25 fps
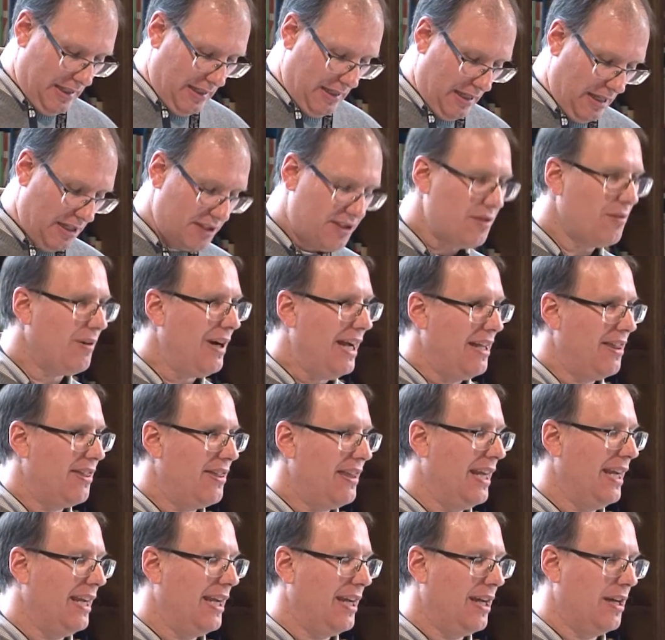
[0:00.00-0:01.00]
And so I
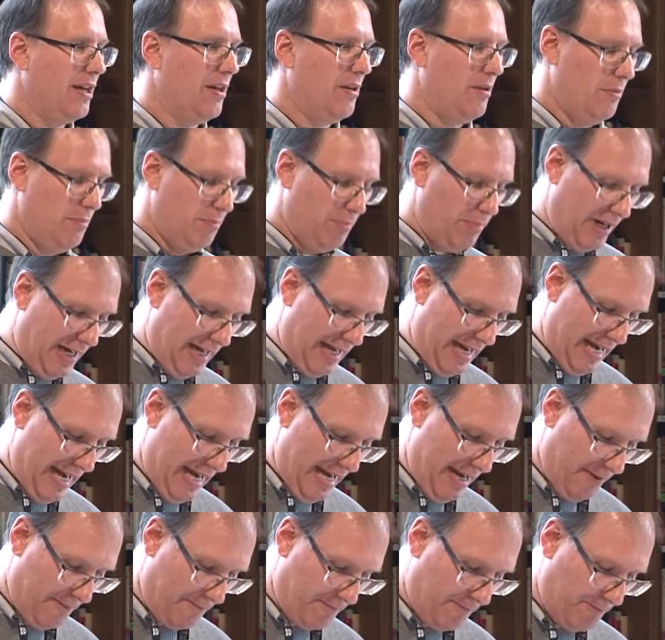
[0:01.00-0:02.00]
think
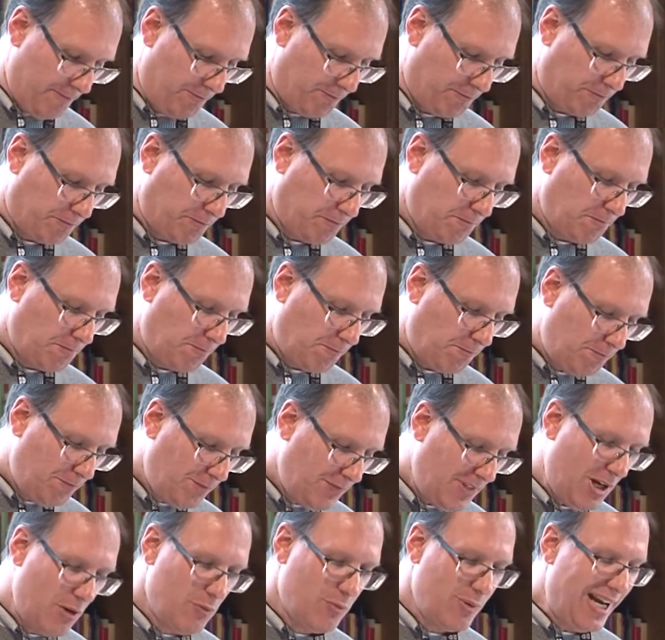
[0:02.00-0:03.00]
by
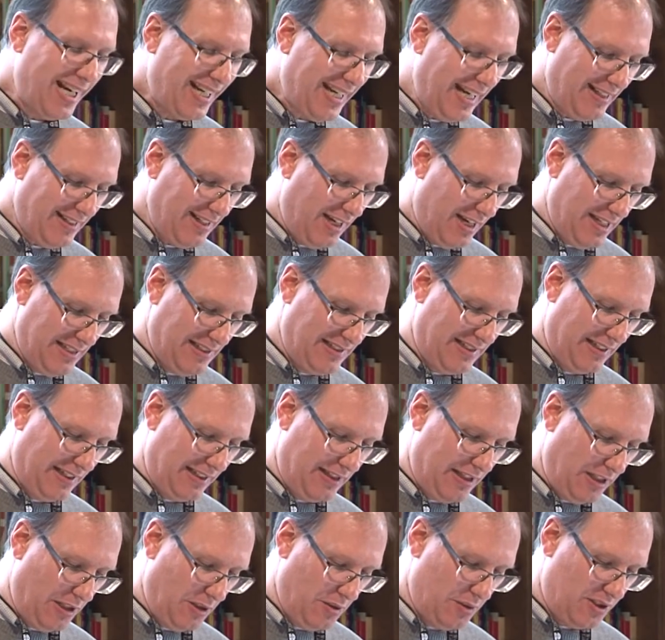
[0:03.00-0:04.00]

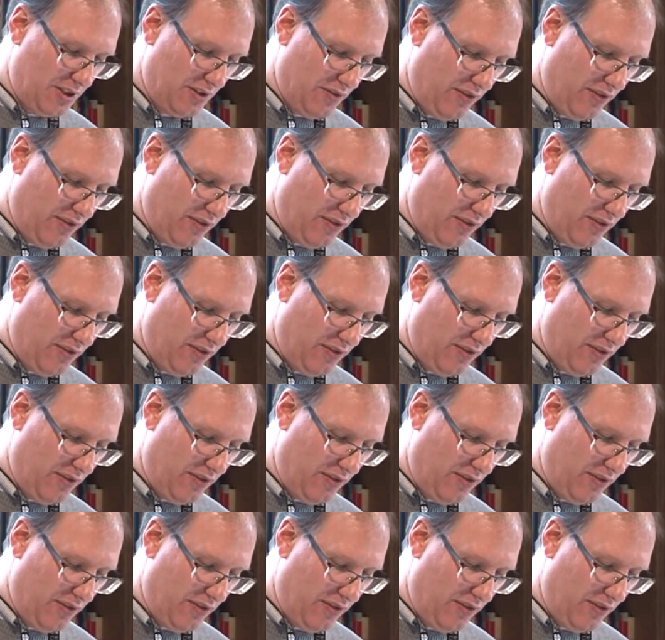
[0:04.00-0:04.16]
recognizing the use of